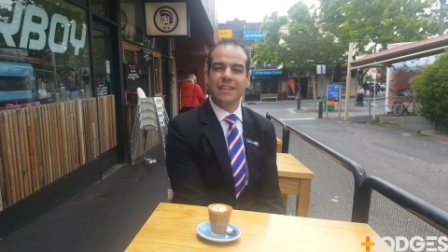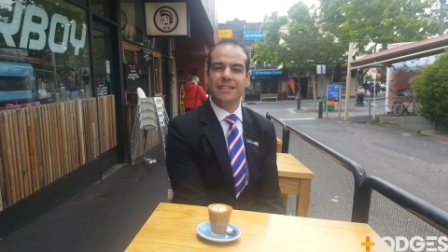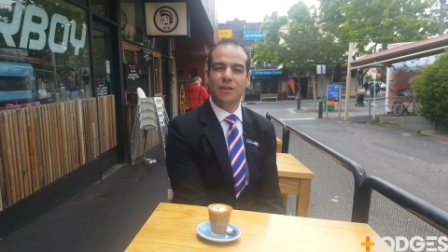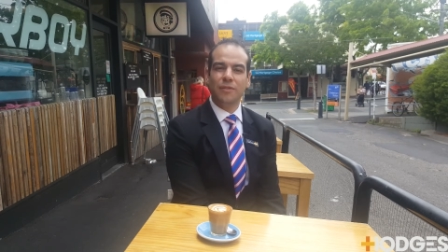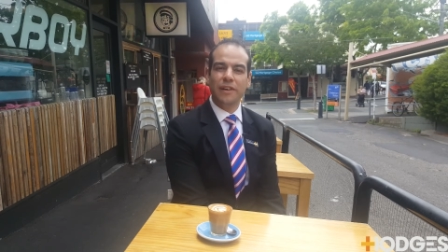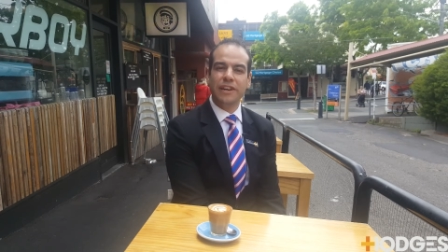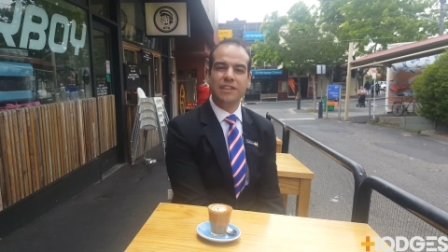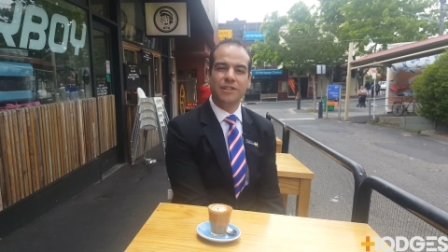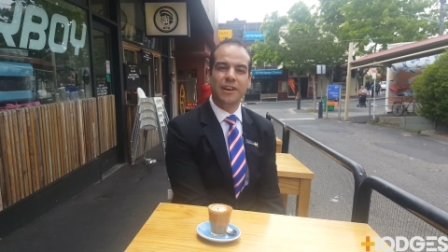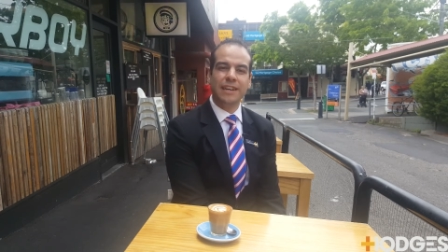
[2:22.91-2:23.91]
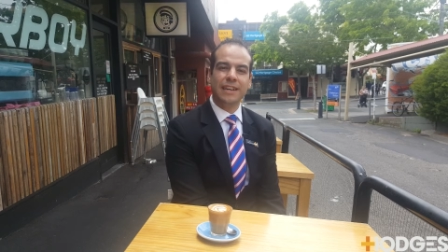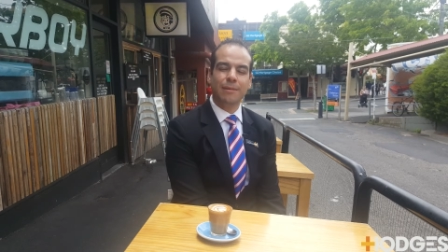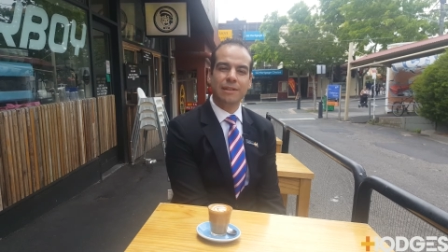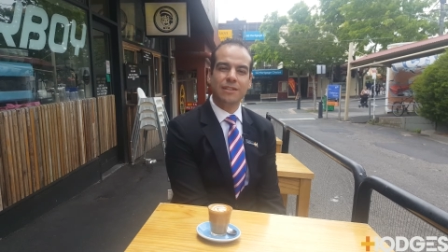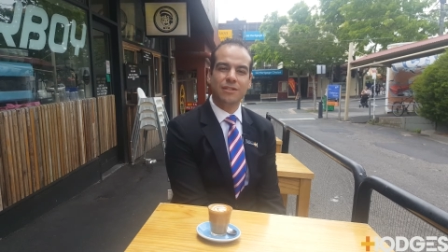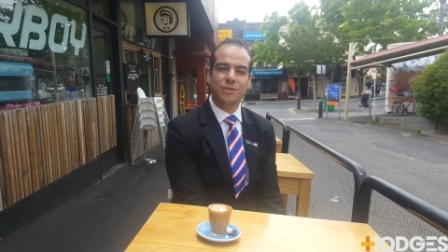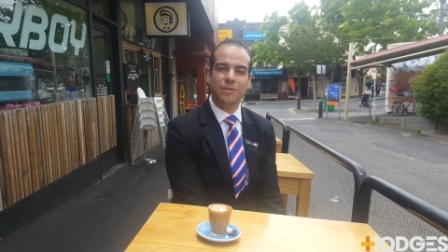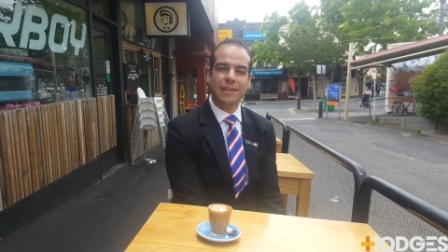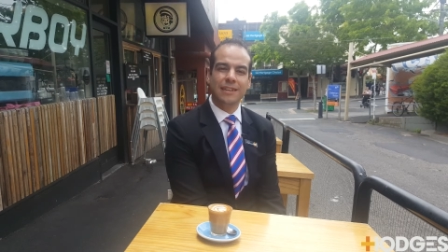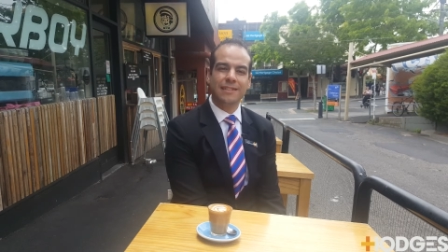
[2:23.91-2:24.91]
So we're very excited coming into
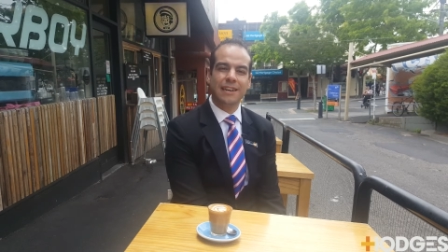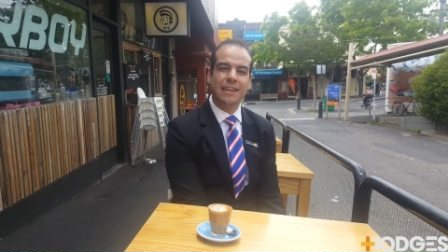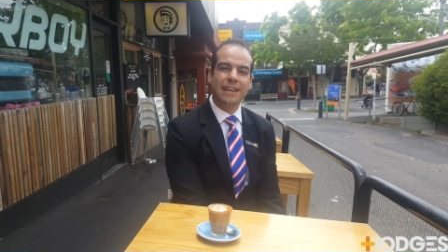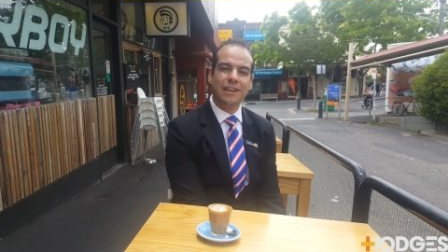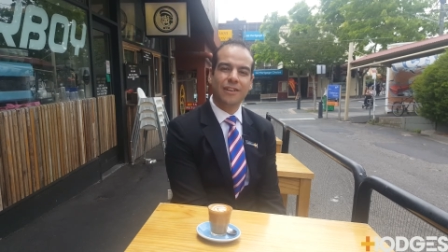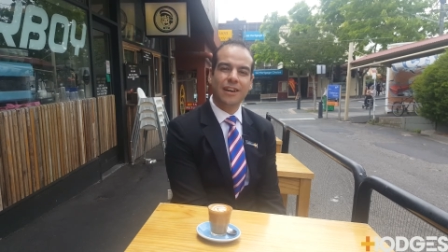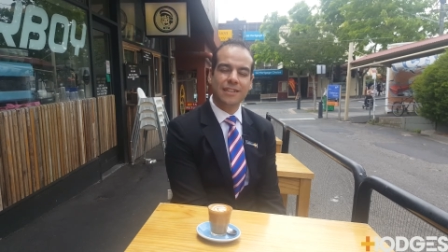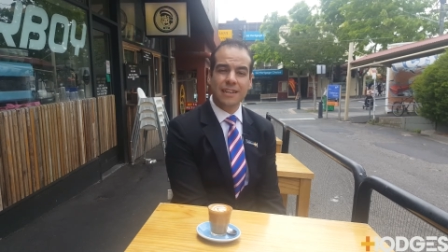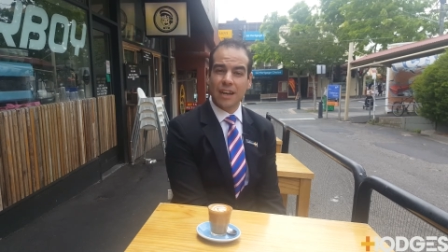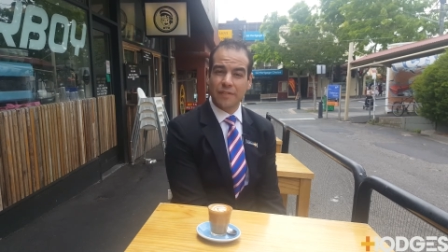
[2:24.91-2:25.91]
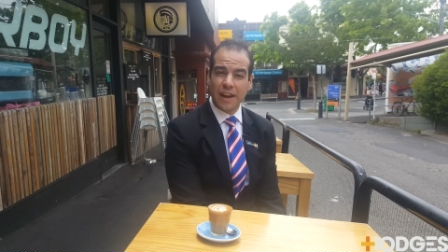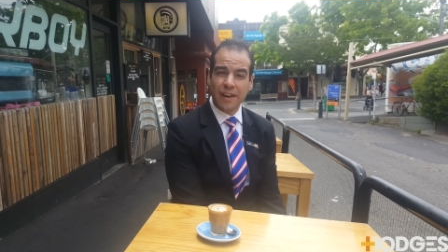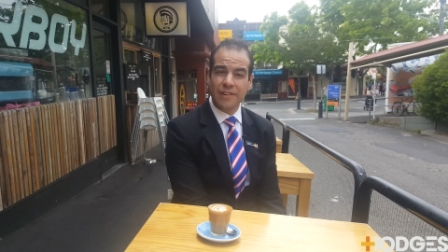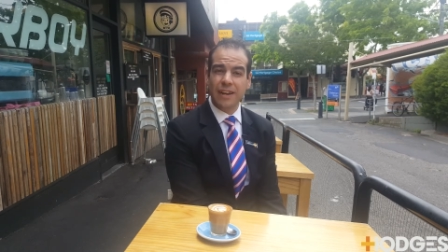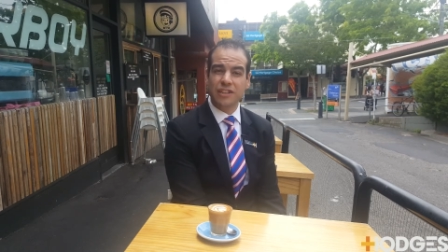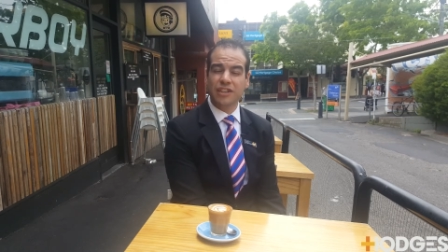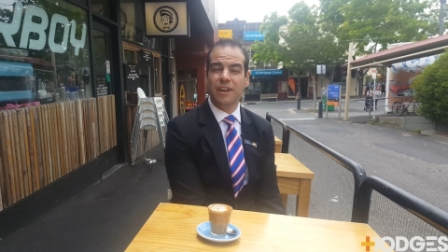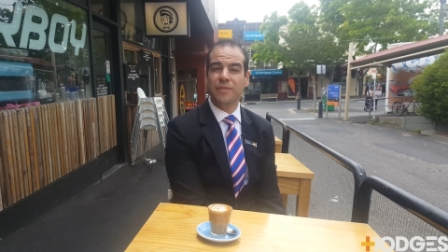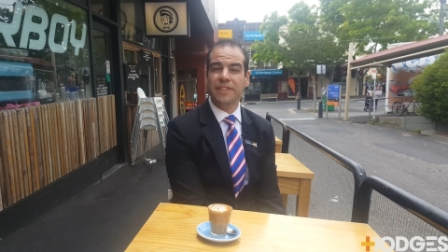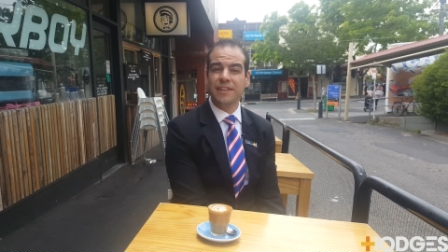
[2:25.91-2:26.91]
2018, guys. If you haven't had a
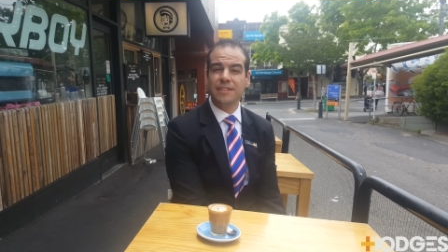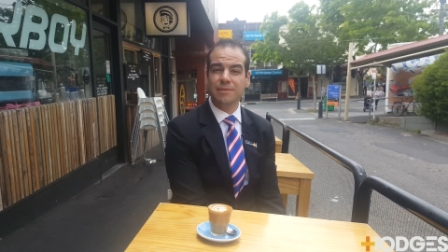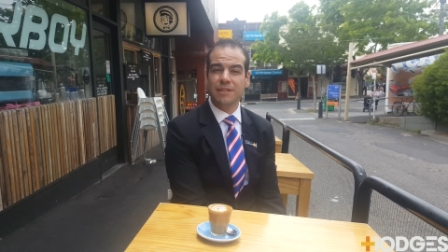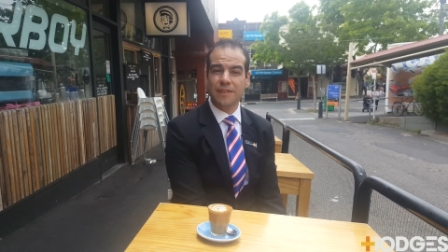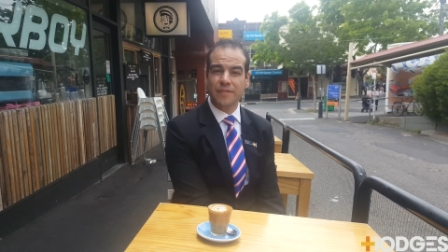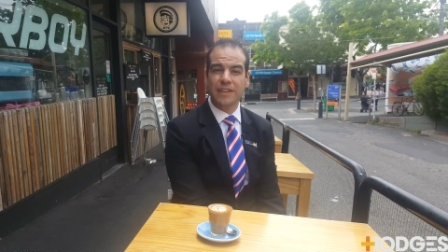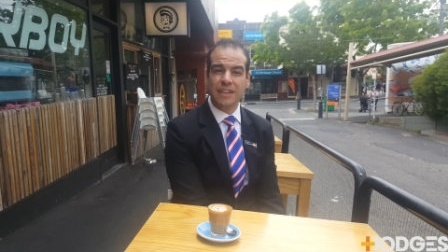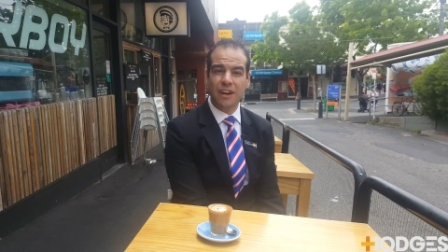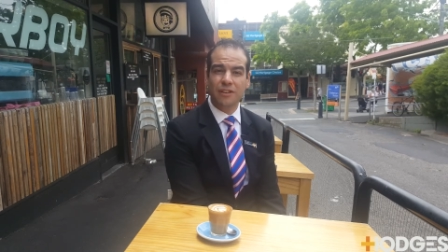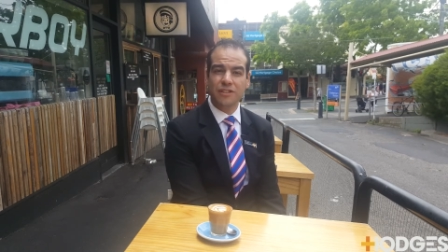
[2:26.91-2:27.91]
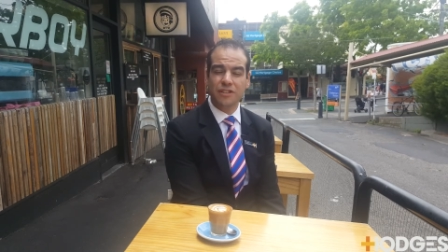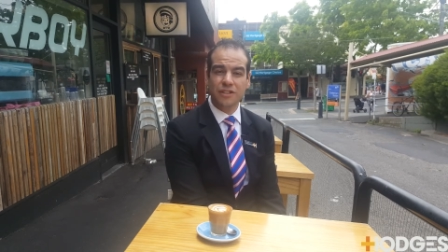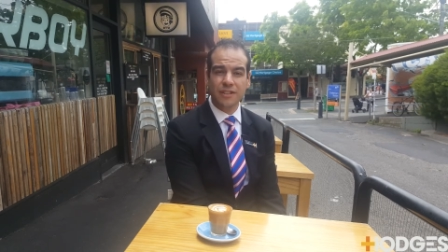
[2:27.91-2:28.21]
chat with us, we definitely encourage you.